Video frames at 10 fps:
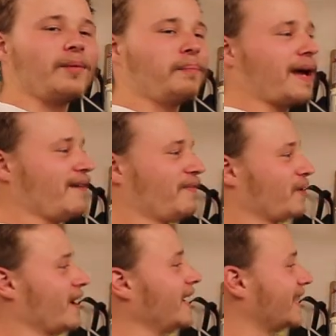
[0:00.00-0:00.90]
don't pay
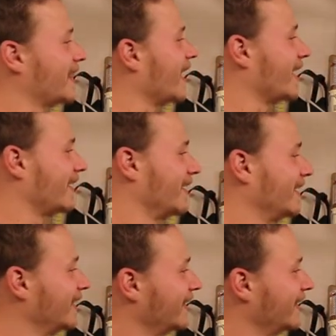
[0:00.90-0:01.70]
for anything.